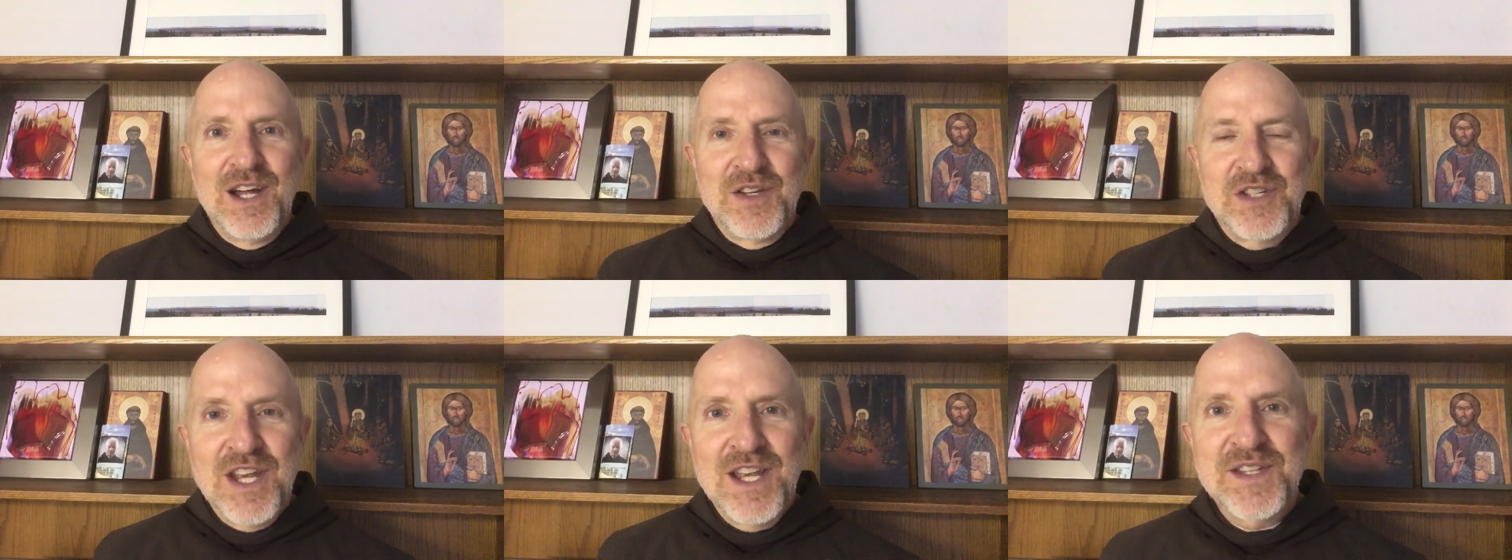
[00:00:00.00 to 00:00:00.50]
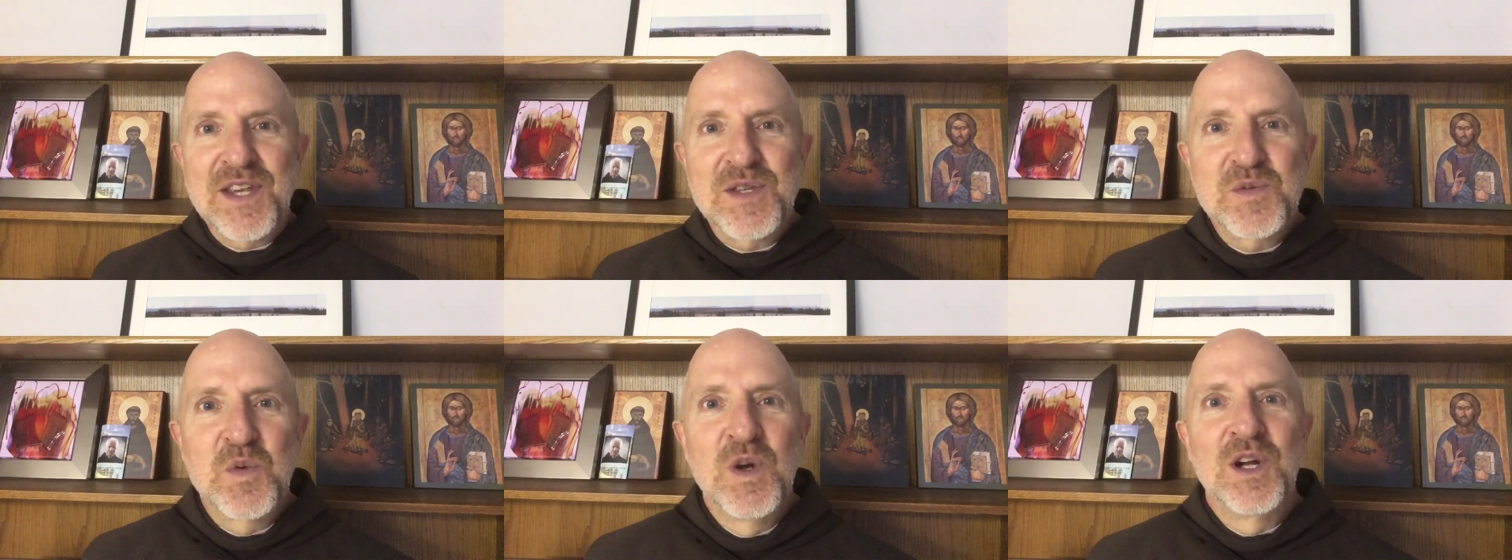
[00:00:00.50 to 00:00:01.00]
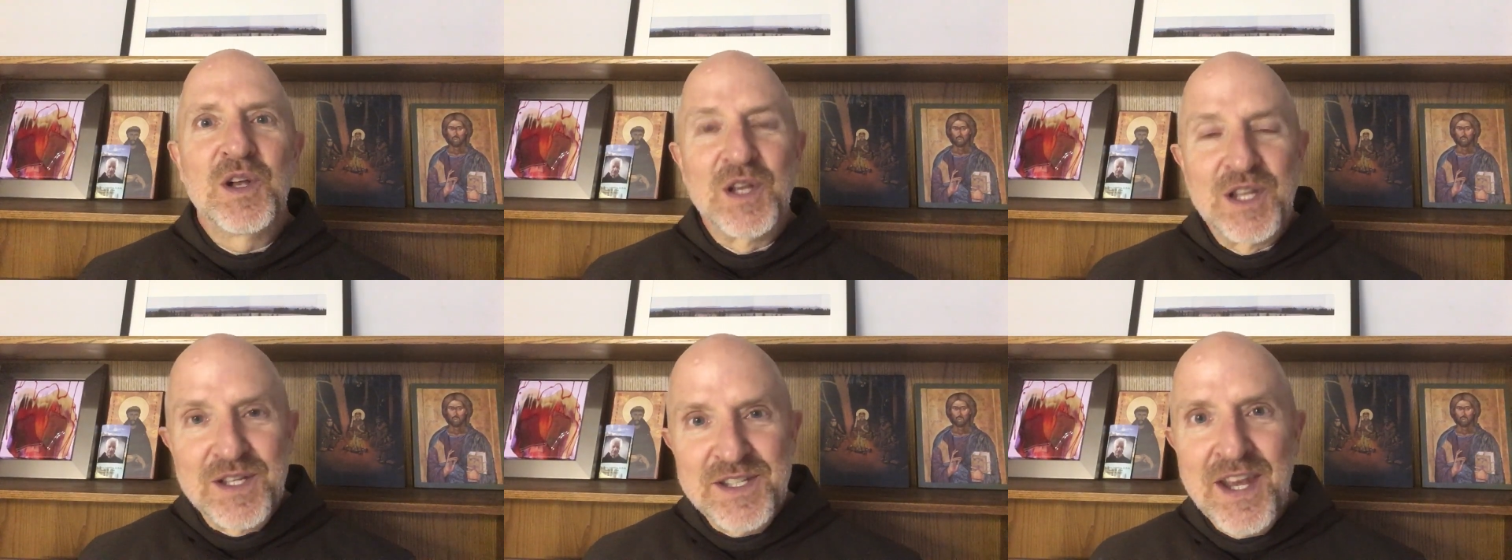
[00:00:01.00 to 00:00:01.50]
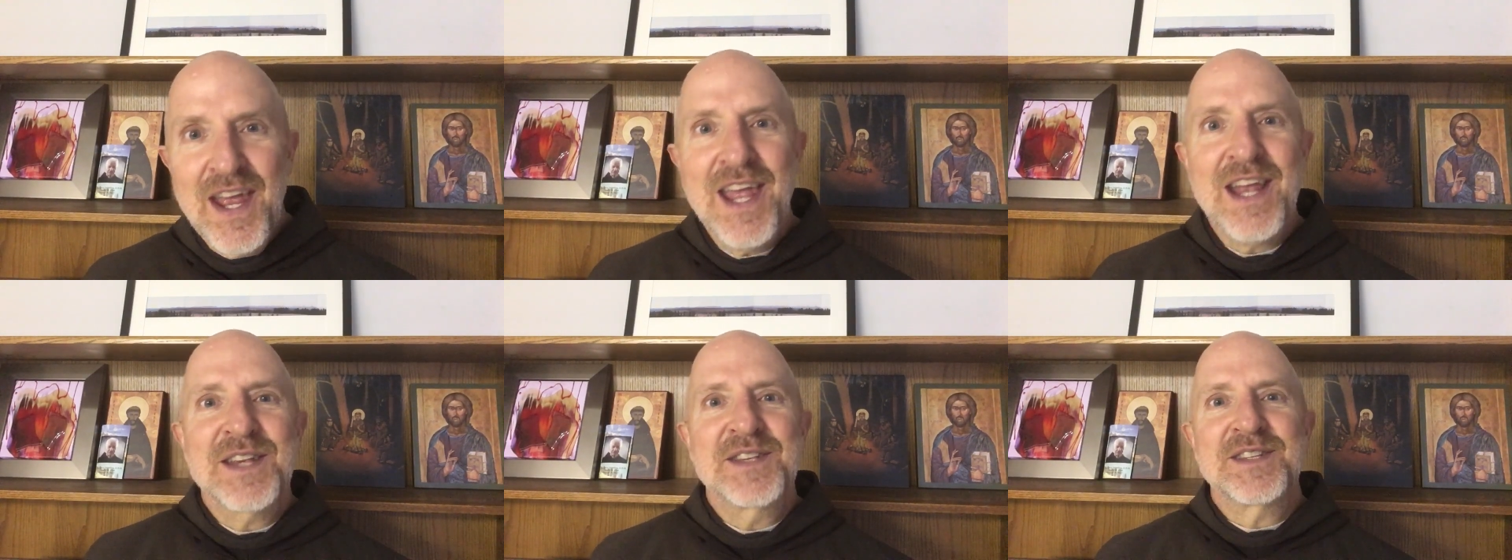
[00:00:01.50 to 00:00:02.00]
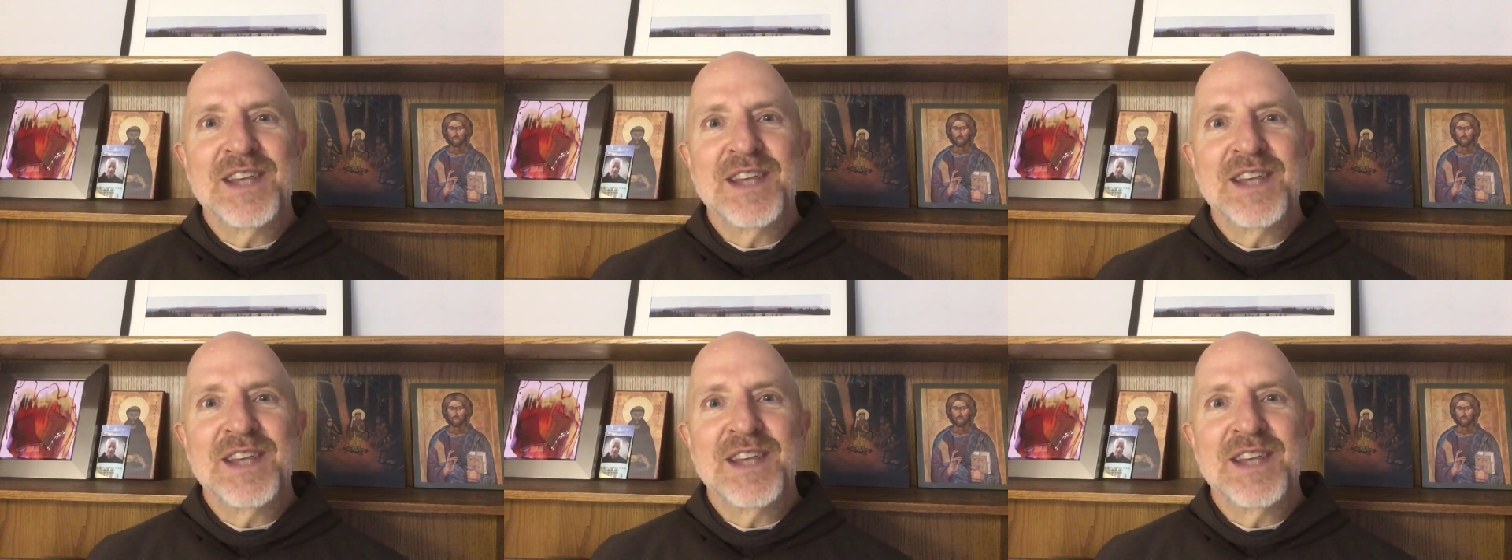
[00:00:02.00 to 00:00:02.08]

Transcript: Jesus will take